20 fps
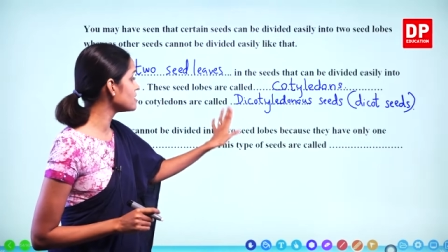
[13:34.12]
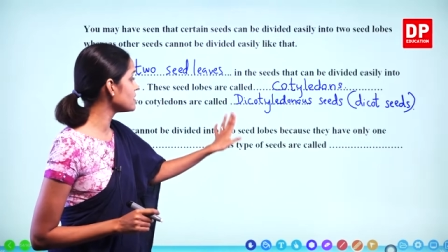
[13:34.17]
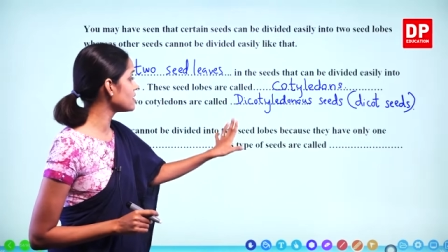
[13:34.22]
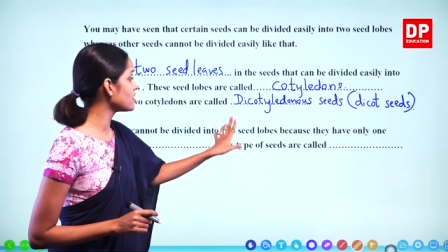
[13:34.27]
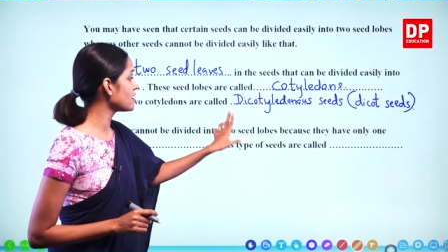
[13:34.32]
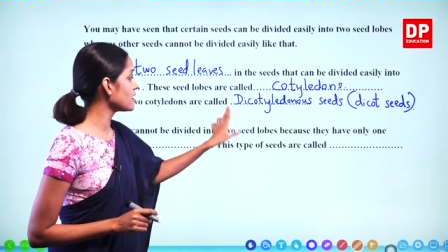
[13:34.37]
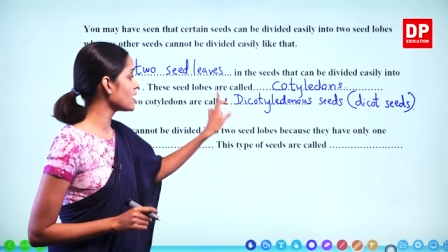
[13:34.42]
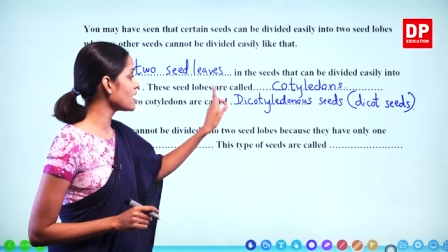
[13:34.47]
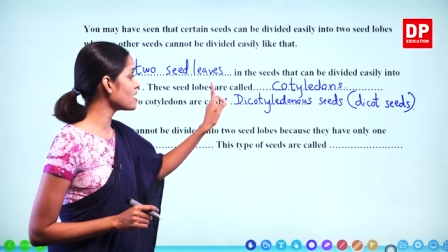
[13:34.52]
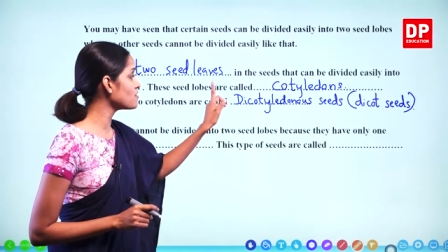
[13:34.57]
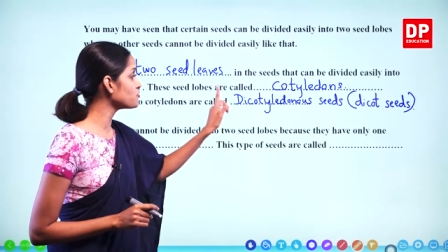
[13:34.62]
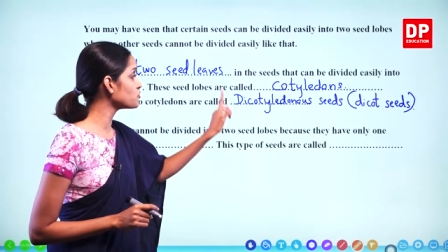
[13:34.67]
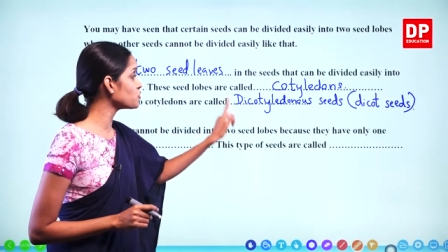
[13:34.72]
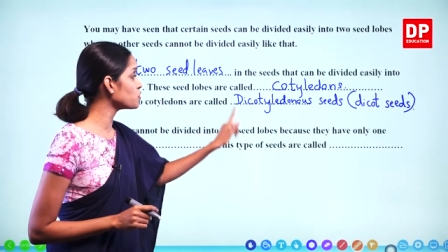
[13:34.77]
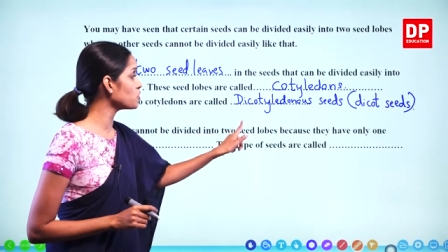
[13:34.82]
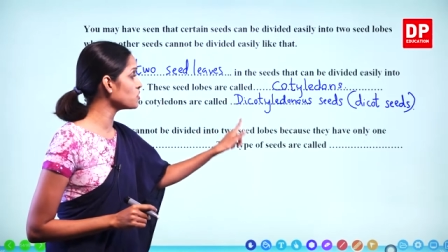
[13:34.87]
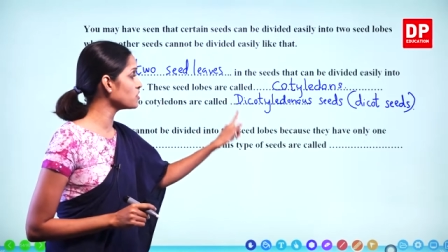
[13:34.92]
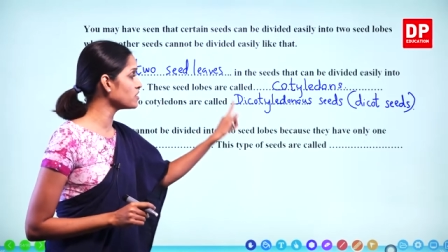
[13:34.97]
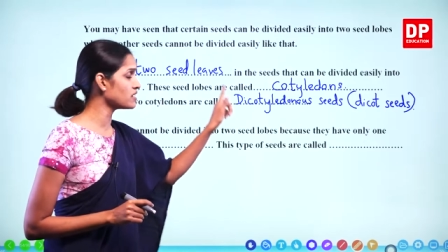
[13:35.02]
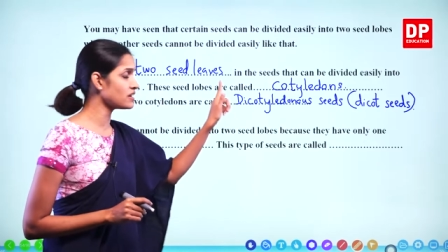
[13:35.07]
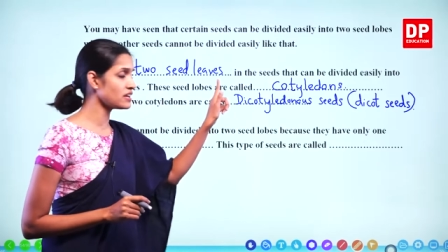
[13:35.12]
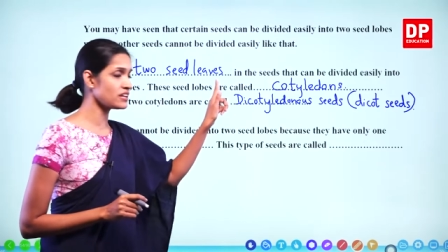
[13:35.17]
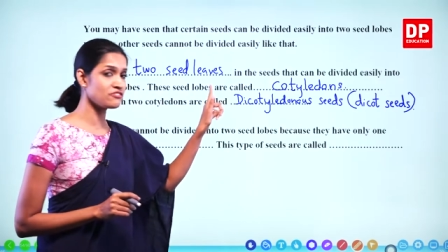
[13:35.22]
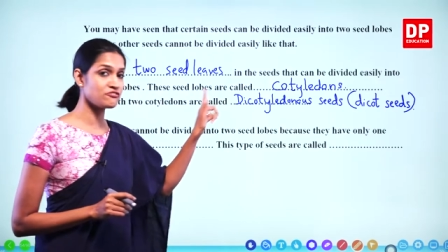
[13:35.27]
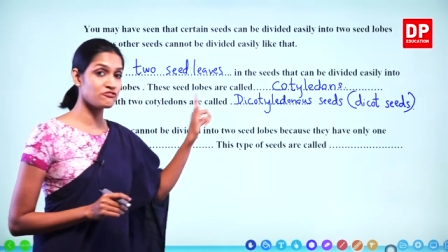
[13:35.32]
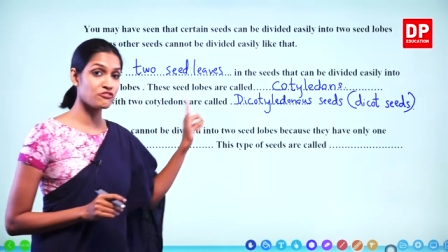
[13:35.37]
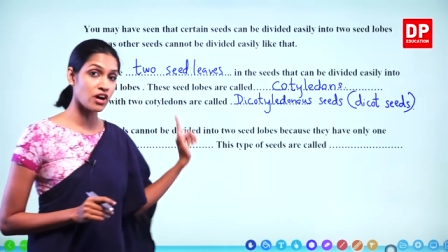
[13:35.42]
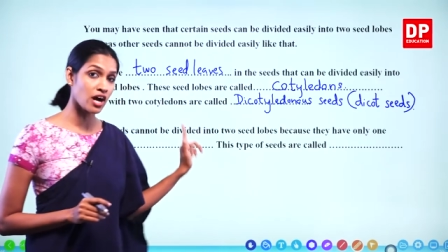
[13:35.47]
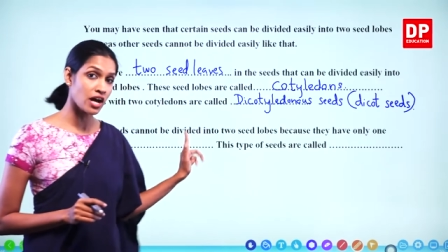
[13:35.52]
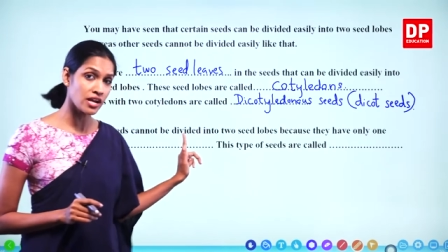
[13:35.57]
they have only
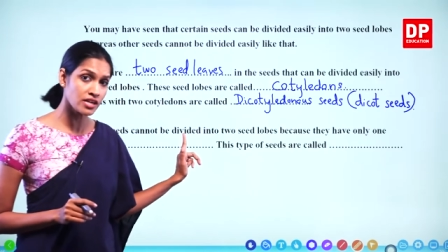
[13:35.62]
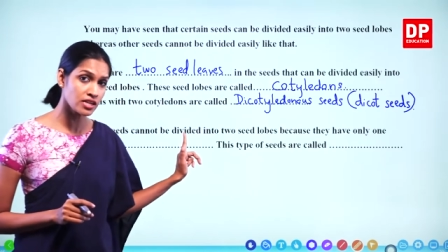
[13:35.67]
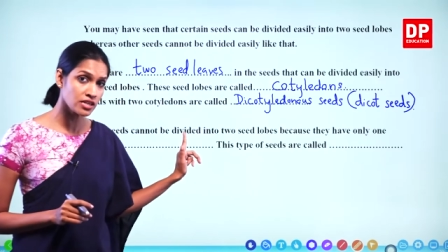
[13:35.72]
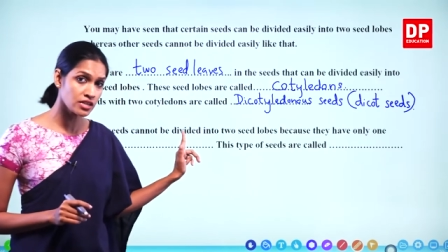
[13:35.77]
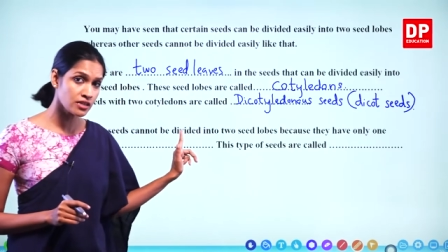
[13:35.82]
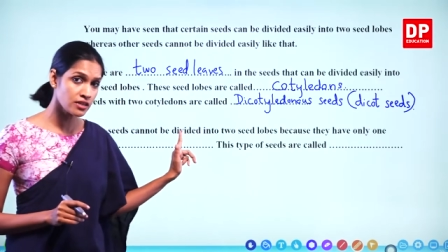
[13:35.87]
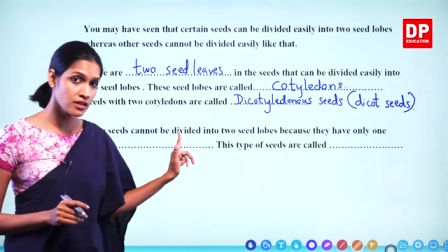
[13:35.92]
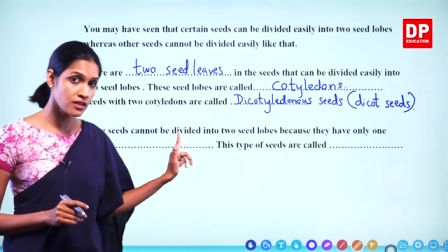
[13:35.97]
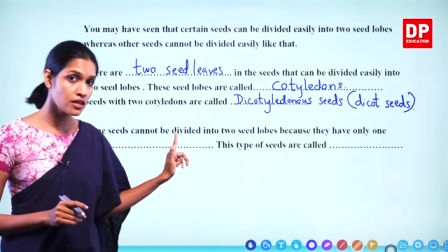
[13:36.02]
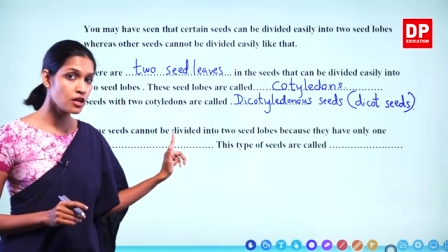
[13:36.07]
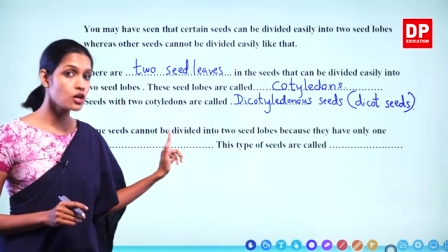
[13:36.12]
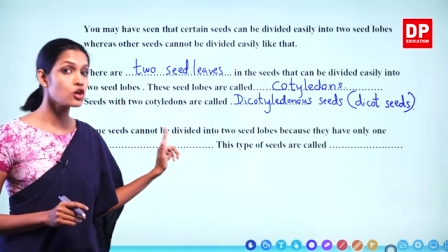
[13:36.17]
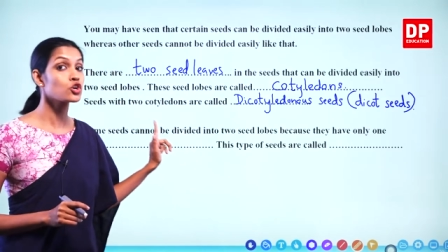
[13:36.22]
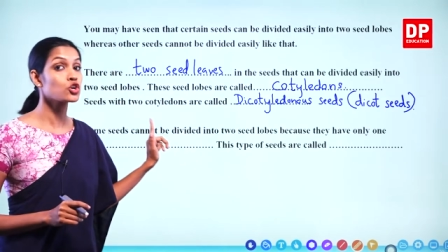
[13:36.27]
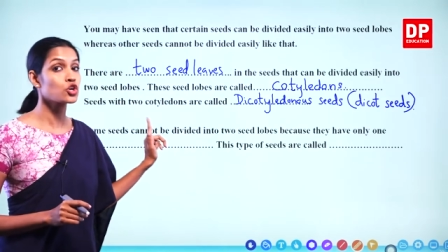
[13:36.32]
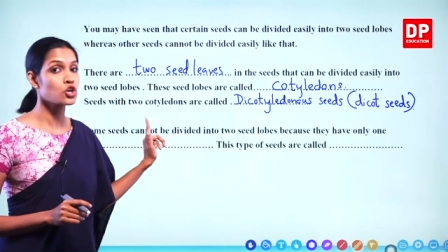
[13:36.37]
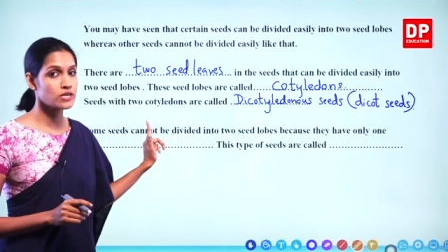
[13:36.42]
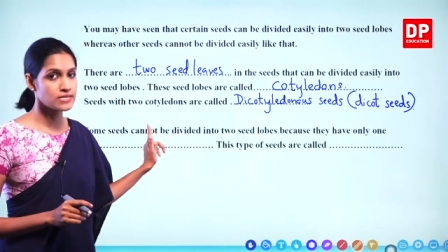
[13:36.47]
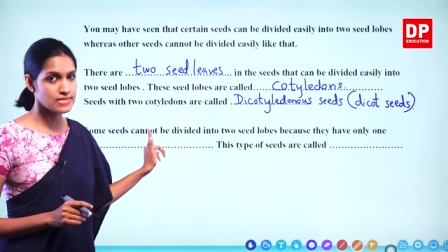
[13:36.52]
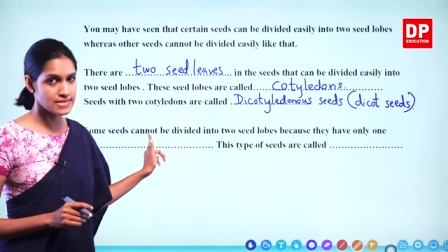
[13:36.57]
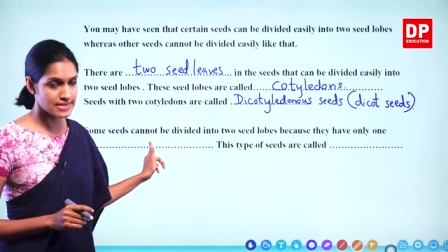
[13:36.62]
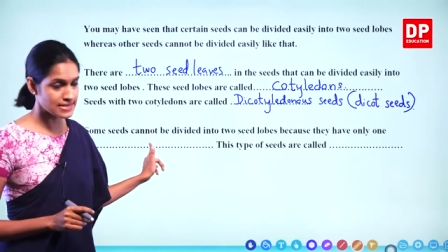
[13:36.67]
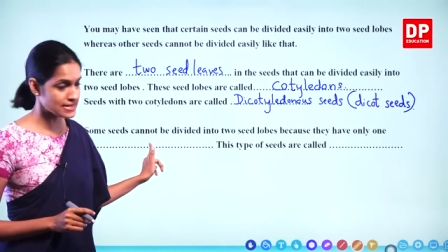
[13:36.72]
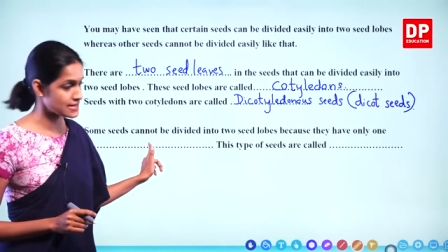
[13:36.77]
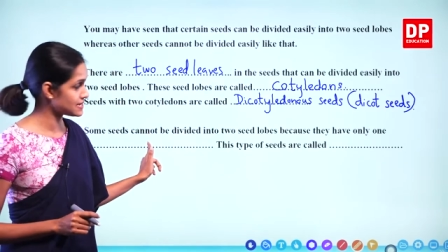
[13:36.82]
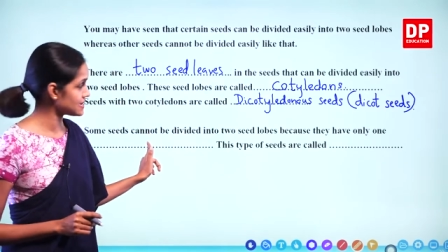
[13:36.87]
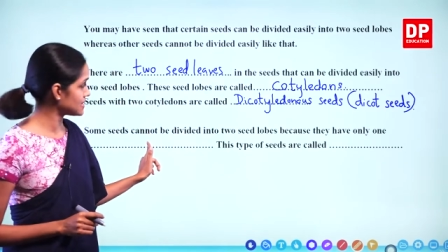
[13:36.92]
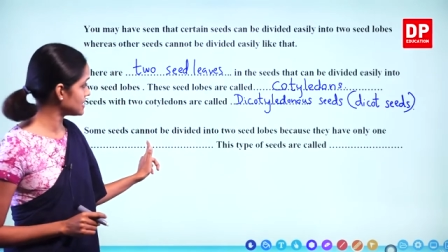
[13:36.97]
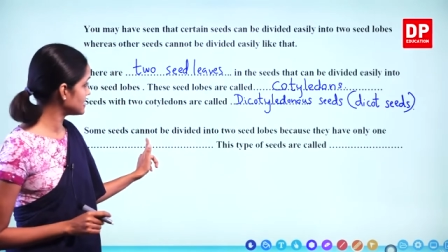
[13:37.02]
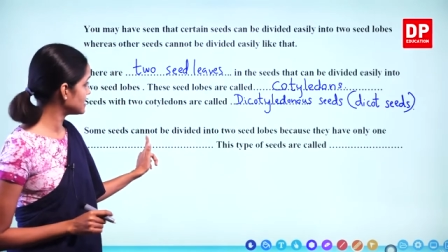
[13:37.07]
one
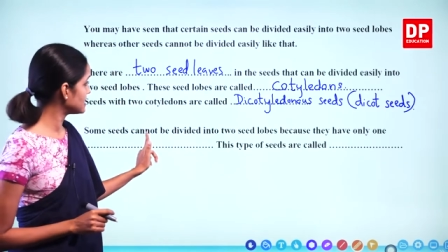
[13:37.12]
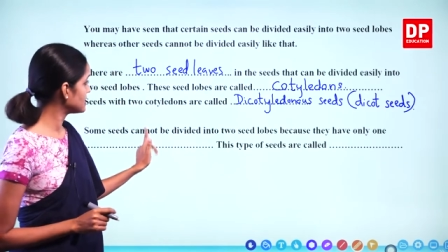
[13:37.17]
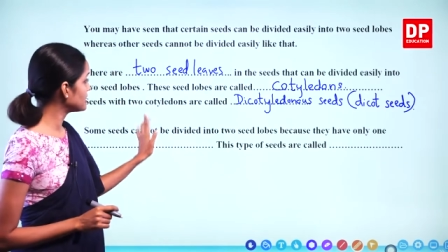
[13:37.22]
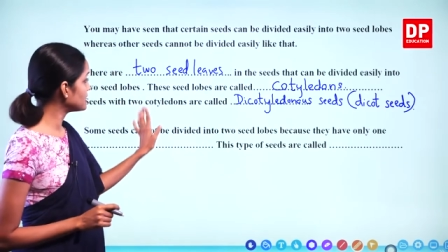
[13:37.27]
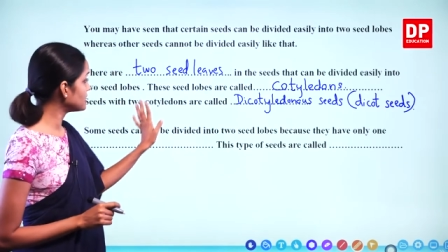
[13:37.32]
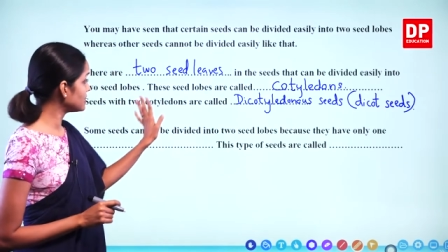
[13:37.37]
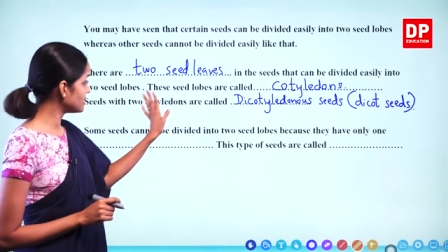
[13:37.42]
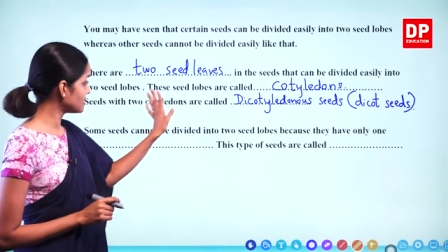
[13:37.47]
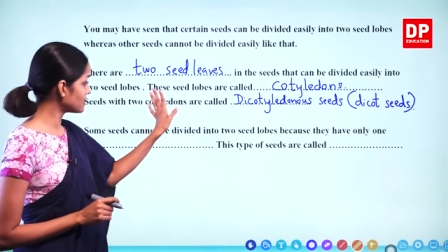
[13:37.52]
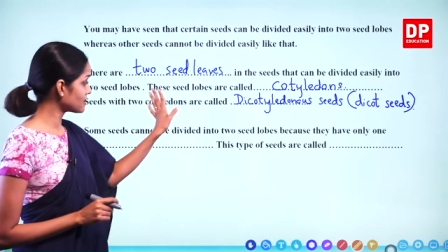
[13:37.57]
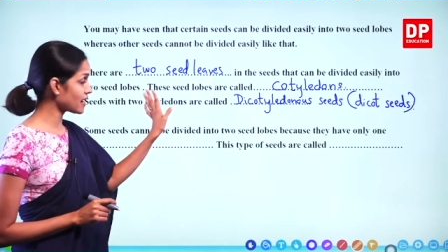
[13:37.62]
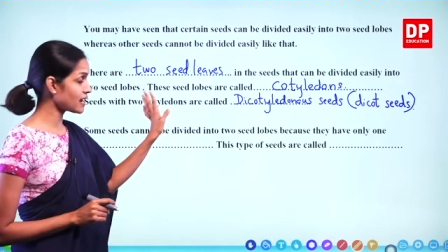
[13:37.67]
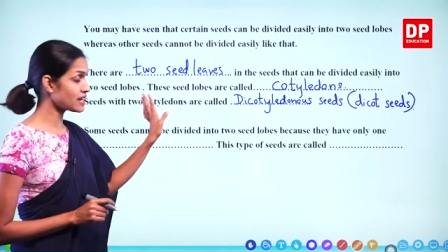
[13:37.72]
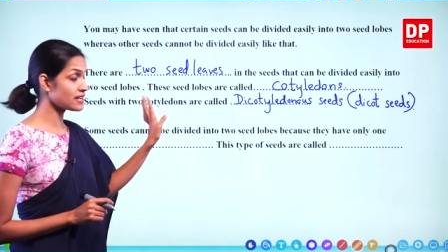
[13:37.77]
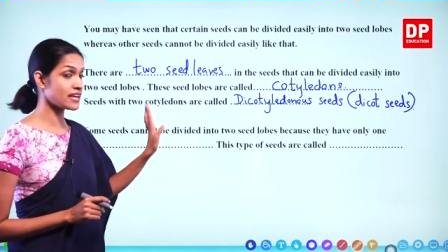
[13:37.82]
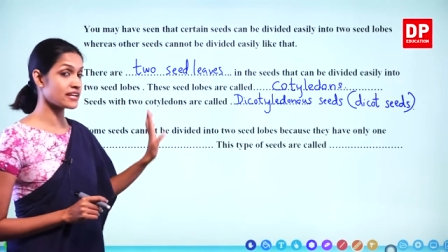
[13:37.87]
cotyledon, right?